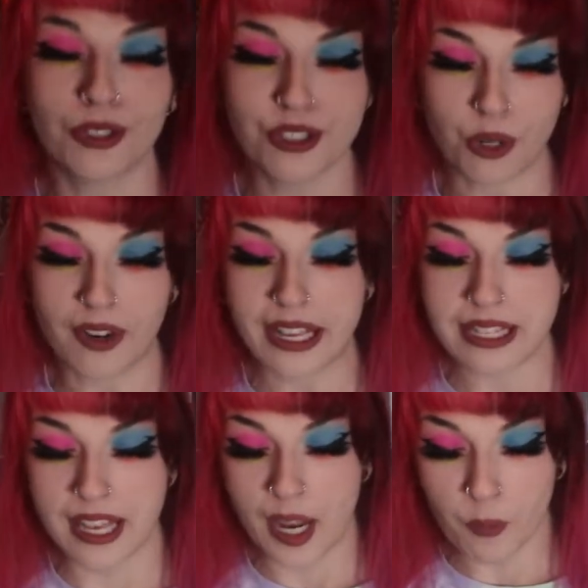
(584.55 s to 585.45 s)
stories,
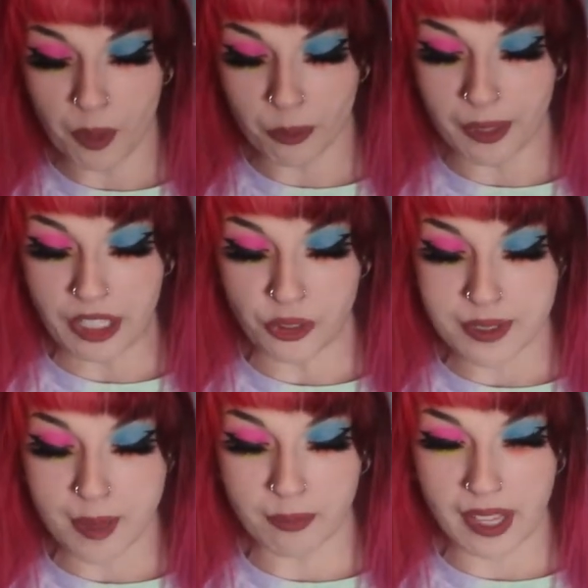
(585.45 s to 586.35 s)
and I will read you
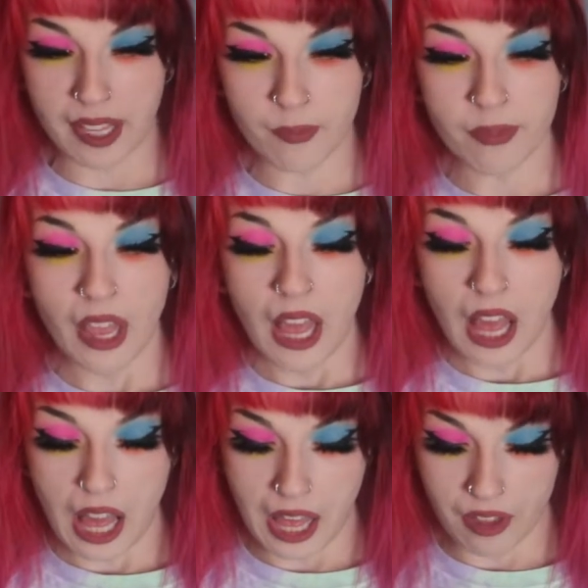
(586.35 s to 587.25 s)
something
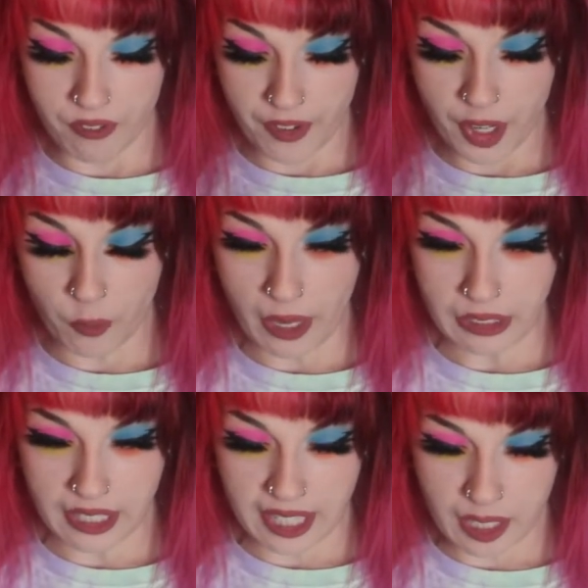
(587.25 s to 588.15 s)
very
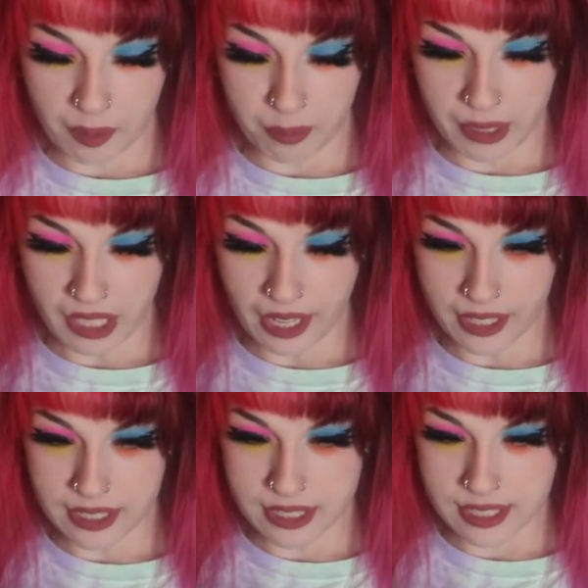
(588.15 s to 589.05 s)
quickly
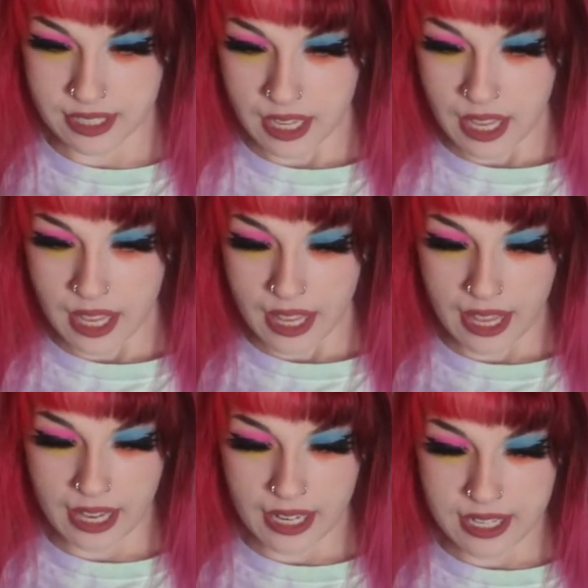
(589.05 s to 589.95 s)
because
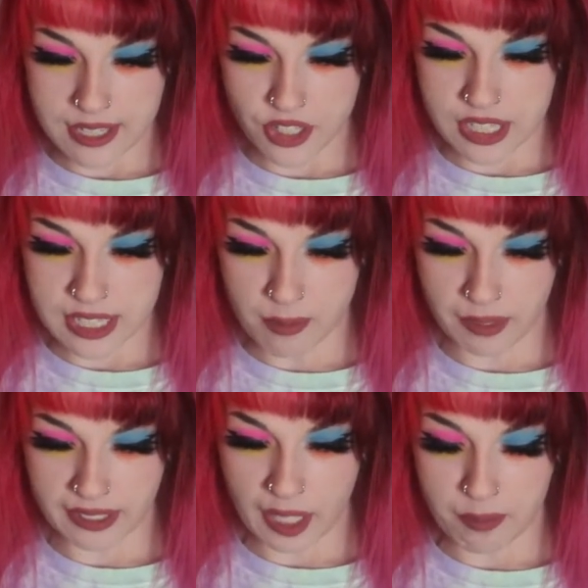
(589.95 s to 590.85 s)
it is just
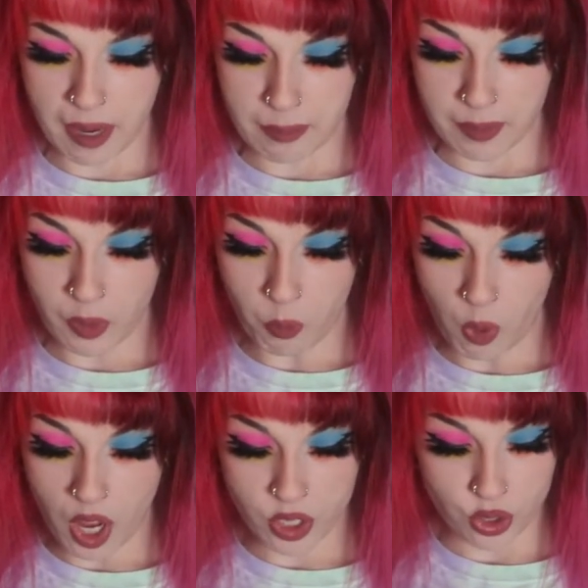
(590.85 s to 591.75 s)
something that made me
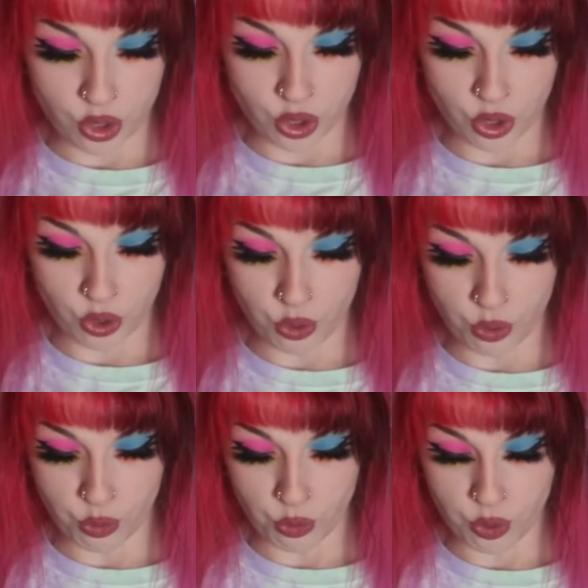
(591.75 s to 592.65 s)
want
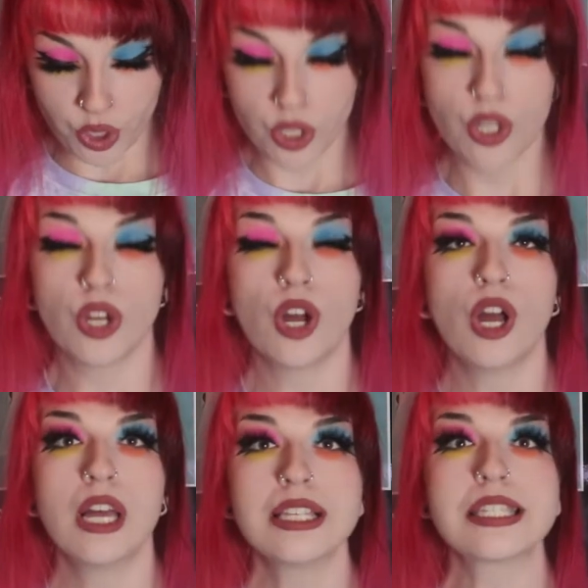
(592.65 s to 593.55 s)
to
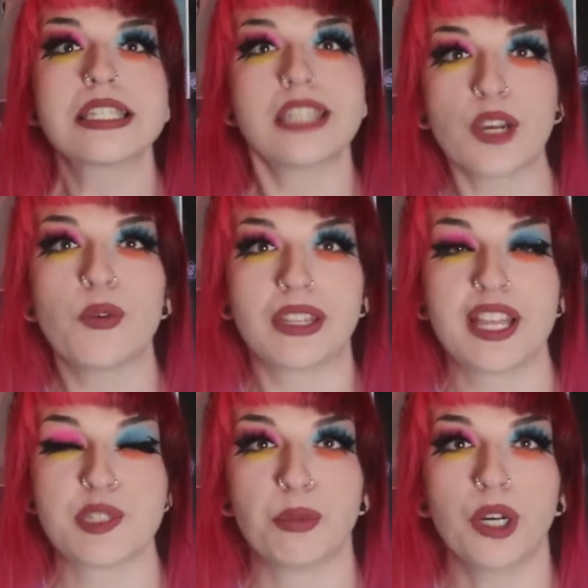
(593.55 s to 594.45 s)
stick with
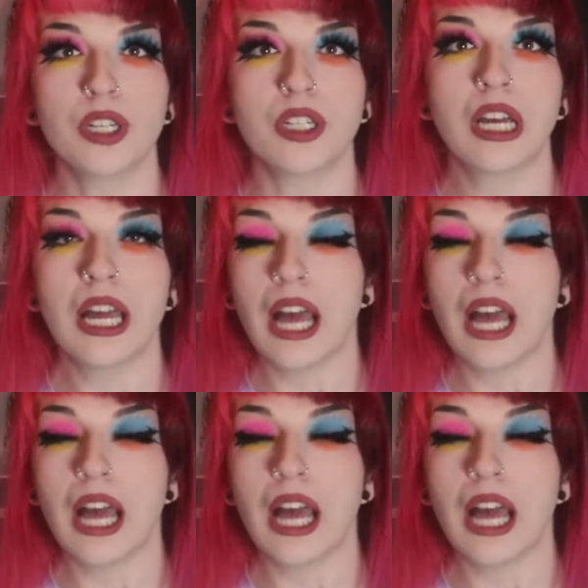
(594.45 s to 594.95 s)
this book.